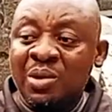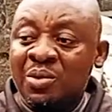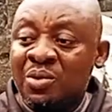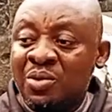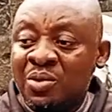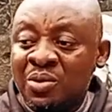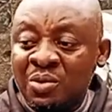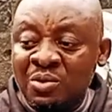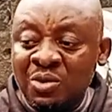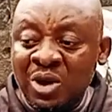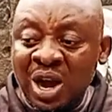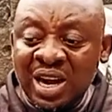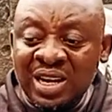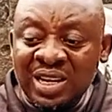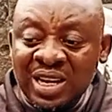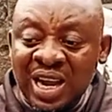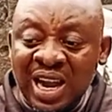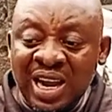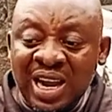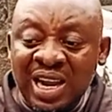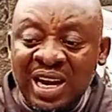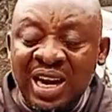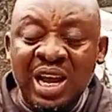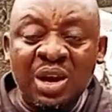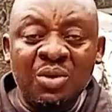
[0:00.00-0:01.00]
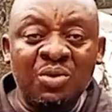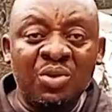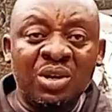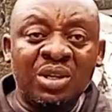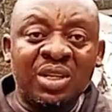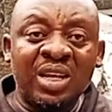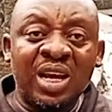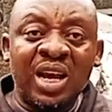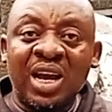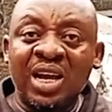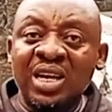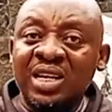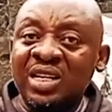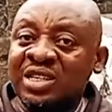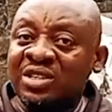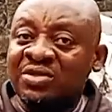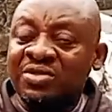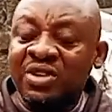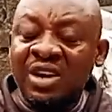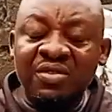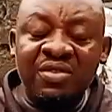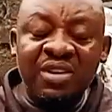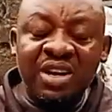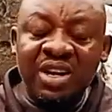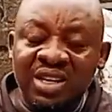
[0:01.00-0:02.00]
Alkaline water is
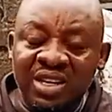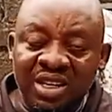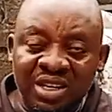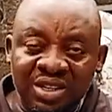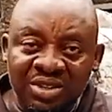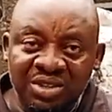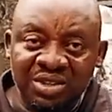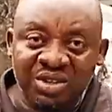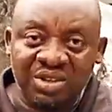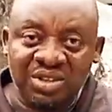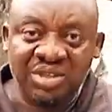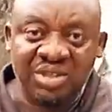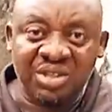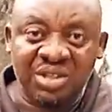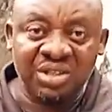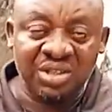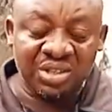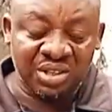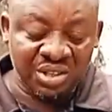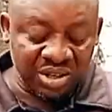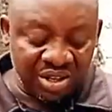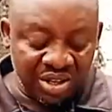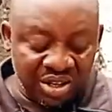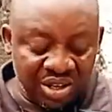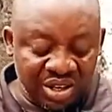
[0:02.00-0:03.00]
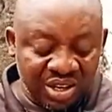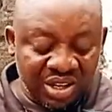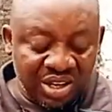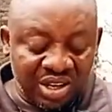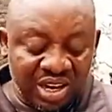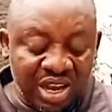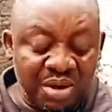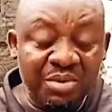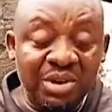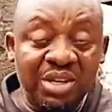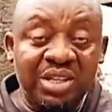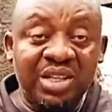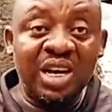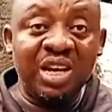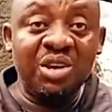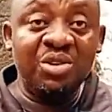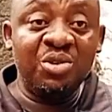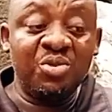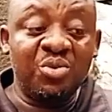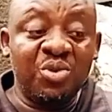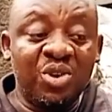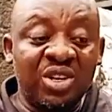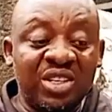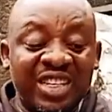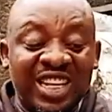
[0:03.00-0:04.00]
very, very dangerous. Let me tell
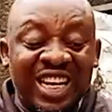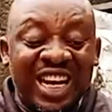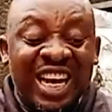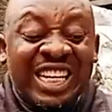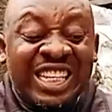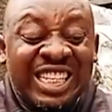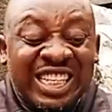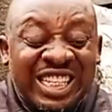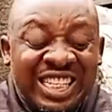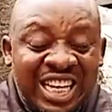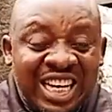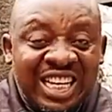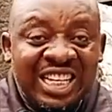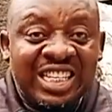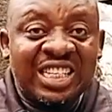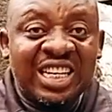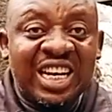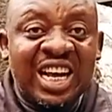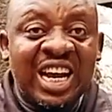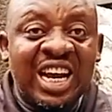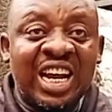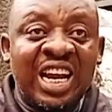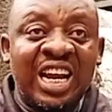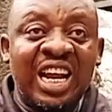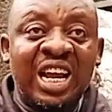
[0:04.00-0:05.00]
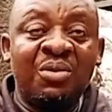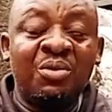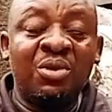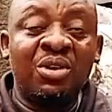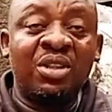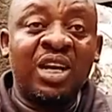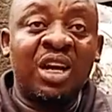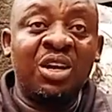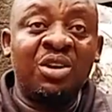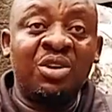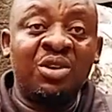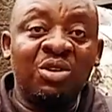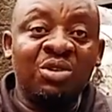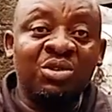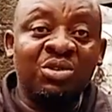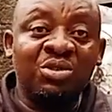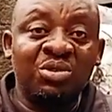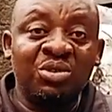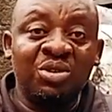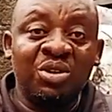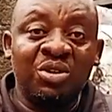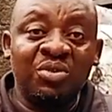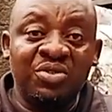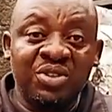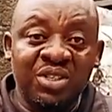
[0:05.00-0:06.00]
you what excess alkaline water does
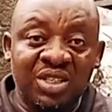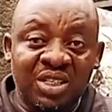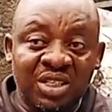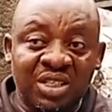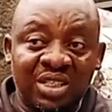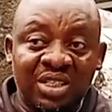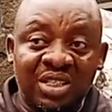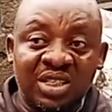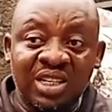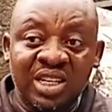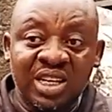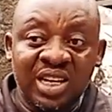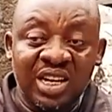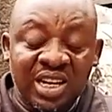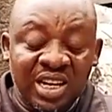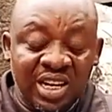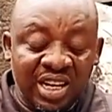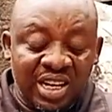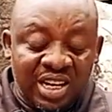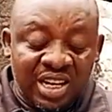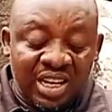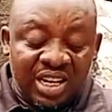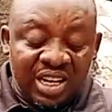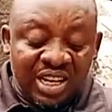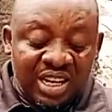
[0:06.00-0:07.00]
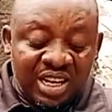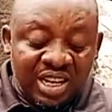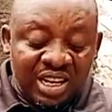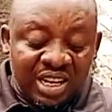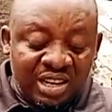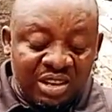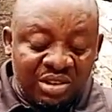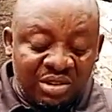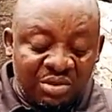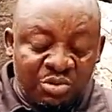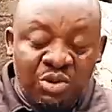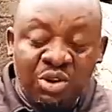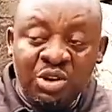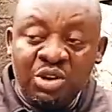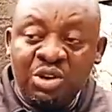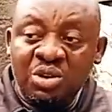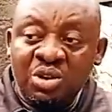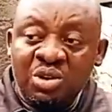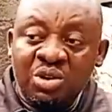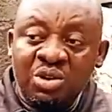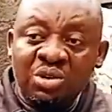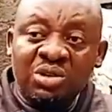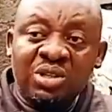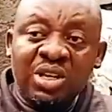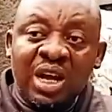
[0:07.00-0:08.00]
to your fishes. We
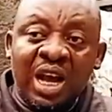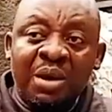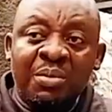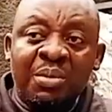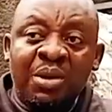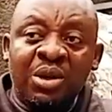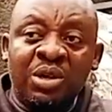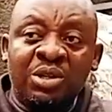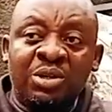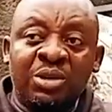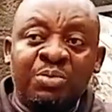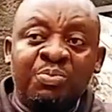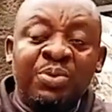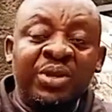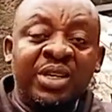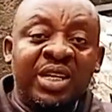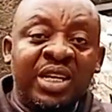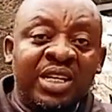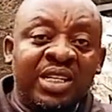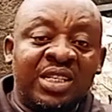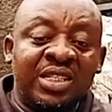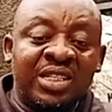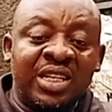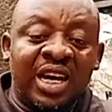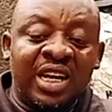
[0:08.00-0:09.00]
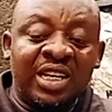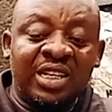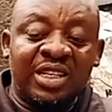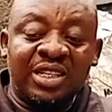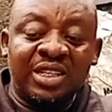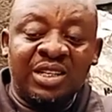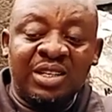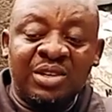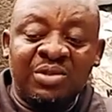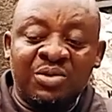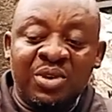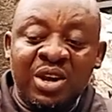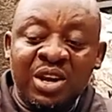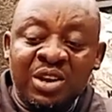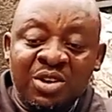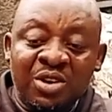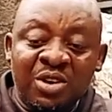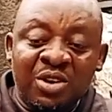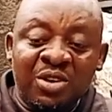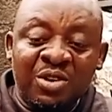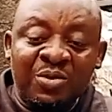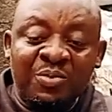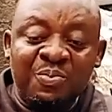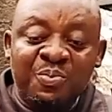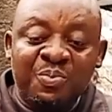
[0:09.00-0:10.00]
knows about pH, that when
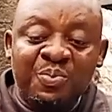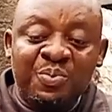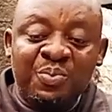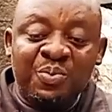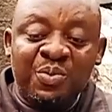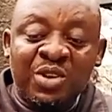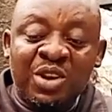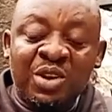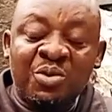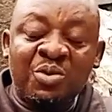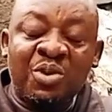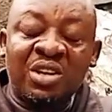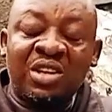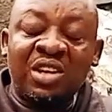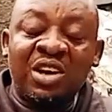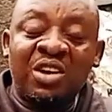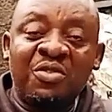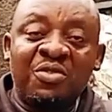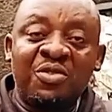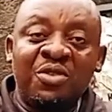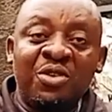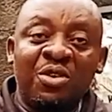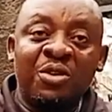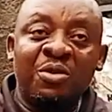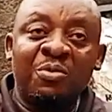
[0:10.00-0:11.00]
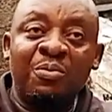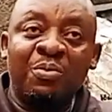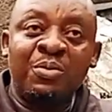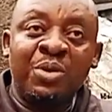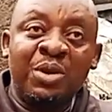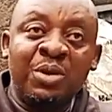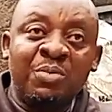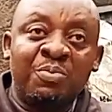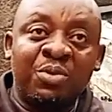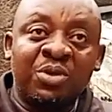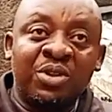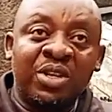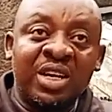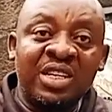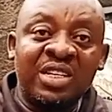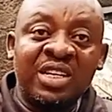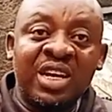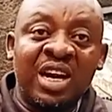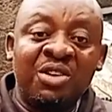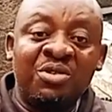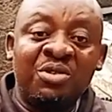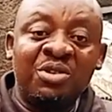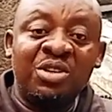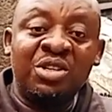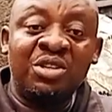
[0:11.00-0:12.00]
the potential
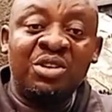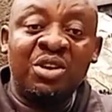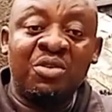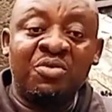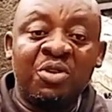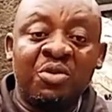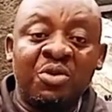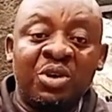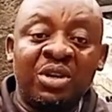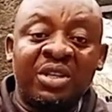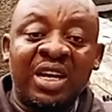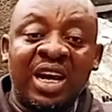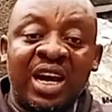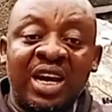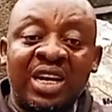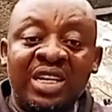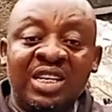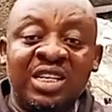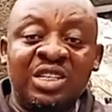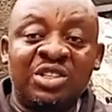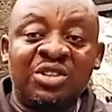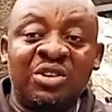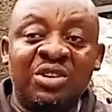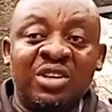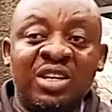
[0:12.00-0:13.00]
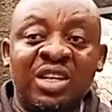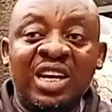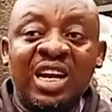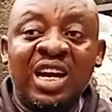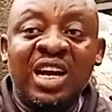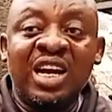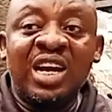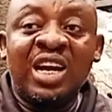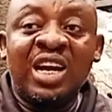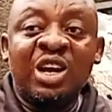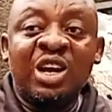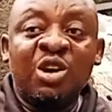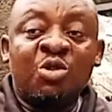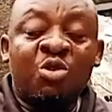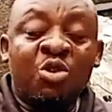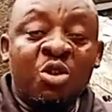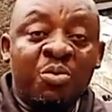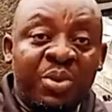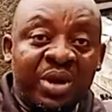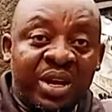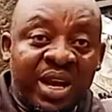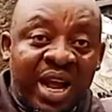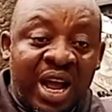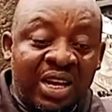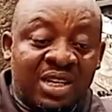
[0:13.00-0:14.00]
hydrogen of your water is on
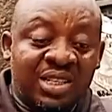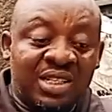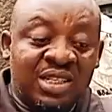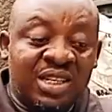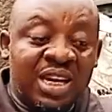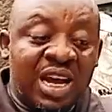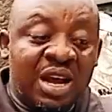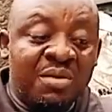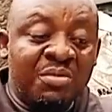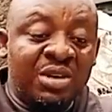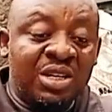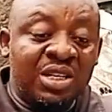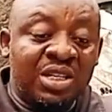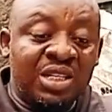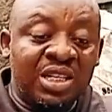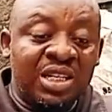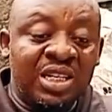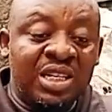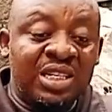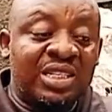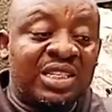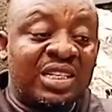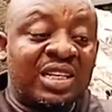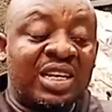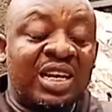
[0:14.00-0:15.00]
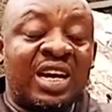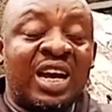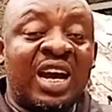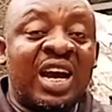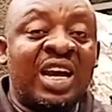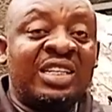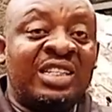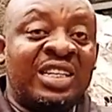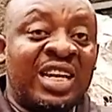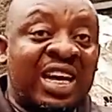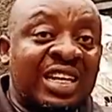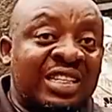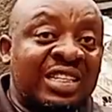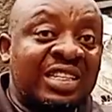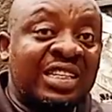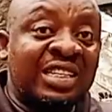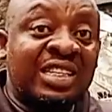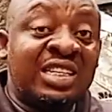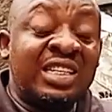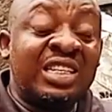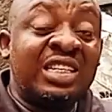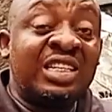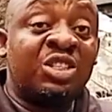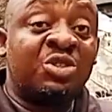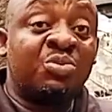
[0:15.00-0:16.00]
cubic acid, that means the
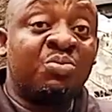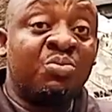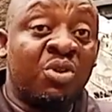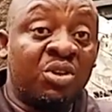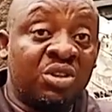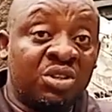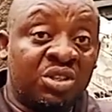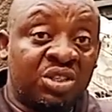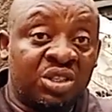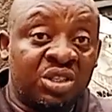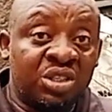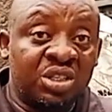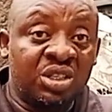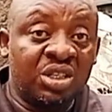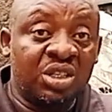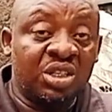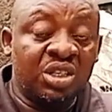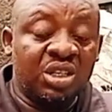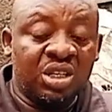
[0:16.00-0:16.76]
acidity is much.